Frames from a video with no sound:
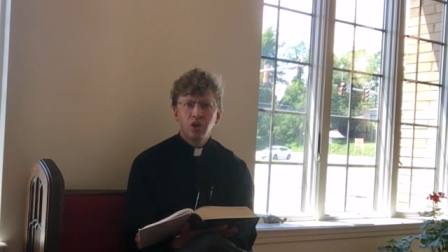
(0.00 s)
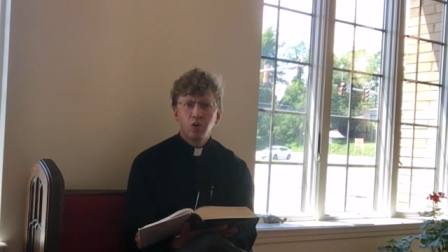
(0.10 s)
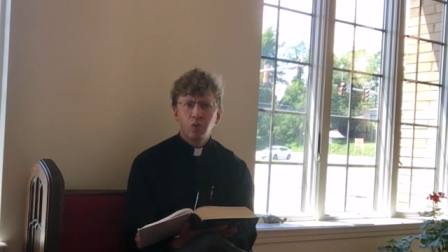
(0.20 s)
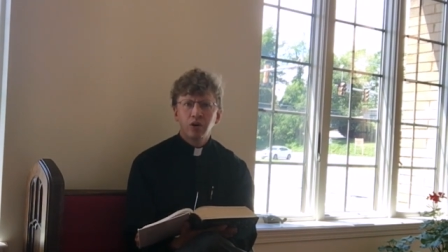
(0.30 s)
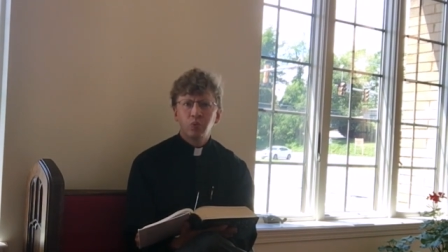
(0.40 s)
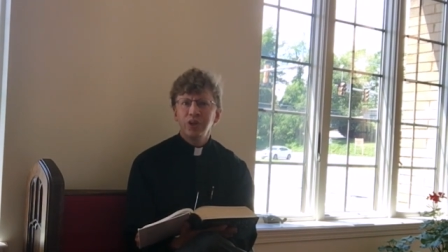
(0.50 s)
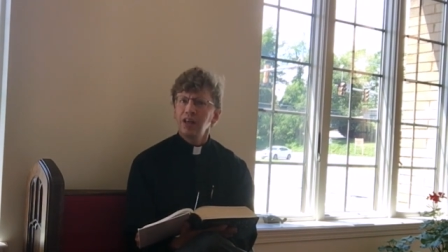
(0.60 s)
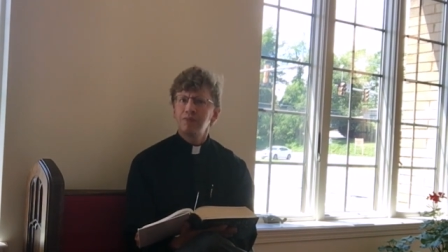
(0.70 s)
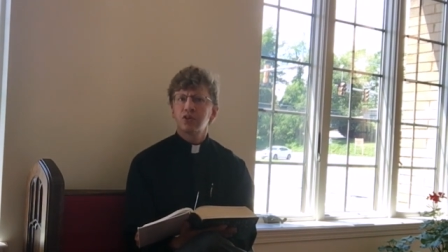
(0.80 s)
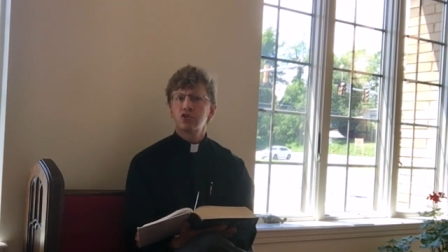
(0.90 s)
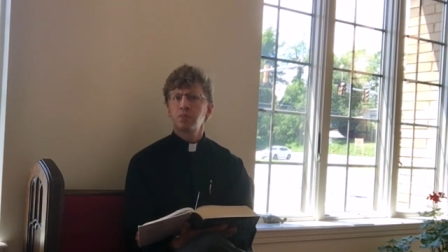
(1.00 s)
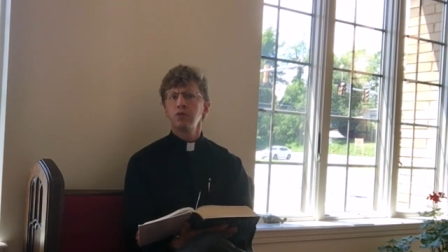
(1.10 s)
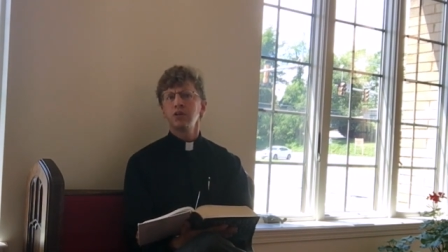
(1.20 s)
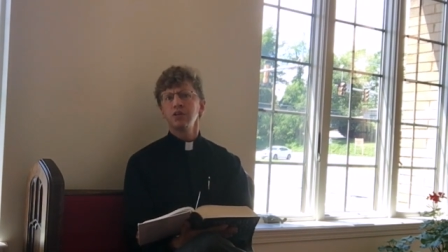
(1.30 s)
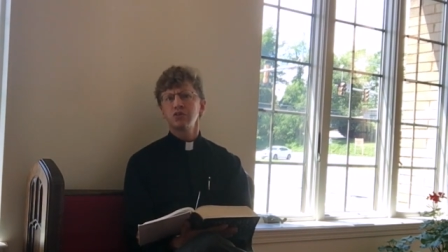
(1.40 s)
where we have
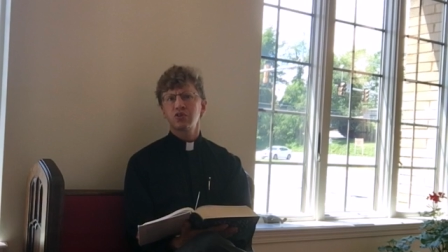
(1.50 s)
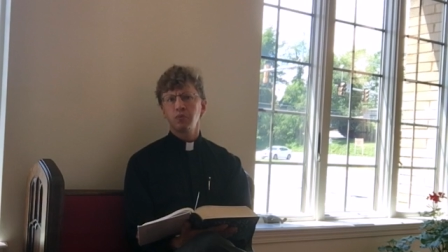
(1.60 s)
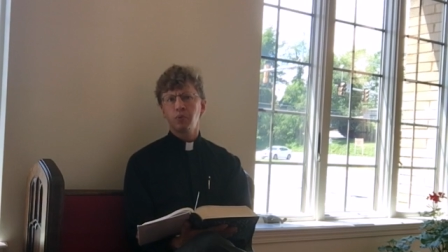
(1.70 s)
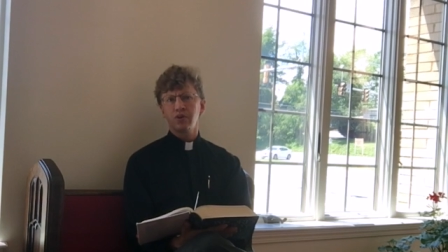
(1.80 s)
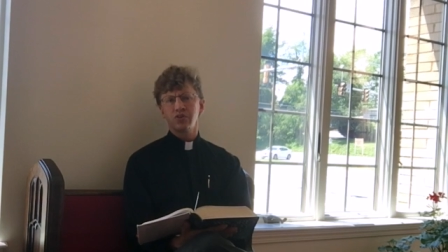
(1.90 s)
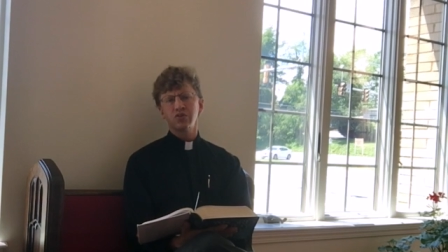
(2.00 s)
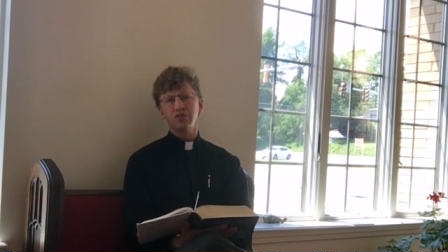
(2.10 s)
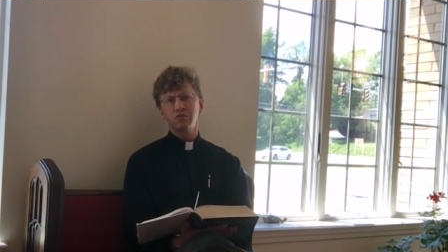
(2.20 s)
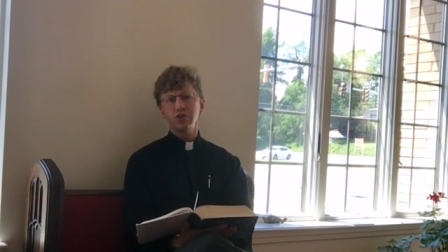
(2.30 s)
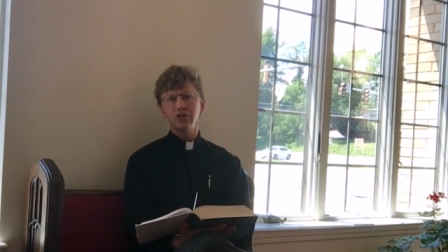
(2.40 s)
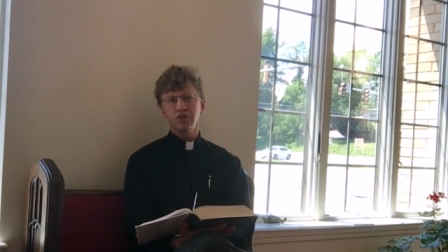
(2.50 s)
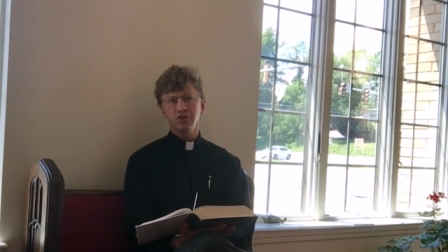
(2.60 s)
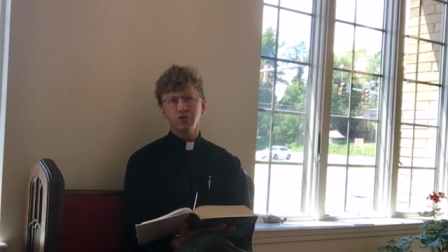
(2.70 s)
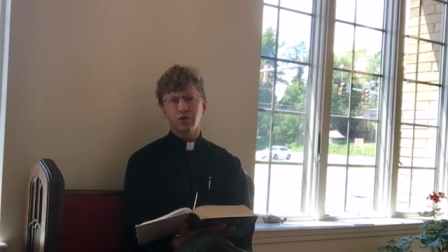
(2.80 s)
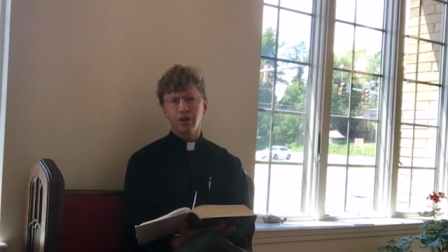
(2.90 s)
experienced the presence of
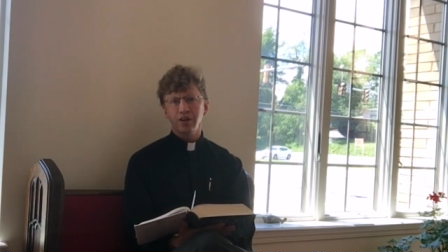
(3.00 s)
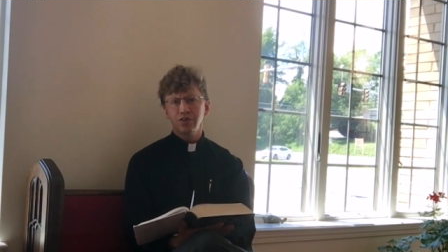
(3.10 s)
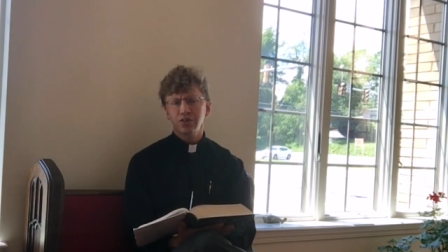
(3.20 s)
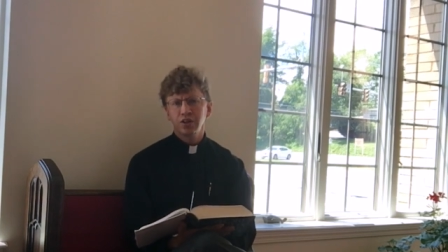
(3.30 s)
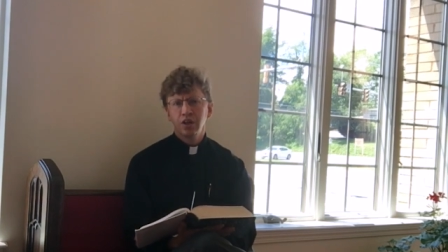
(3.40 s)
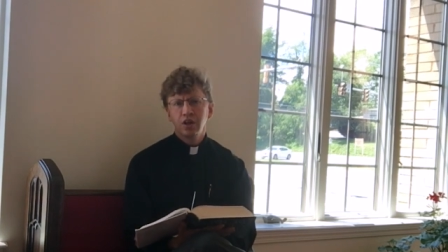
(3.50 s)
Jesus Christ.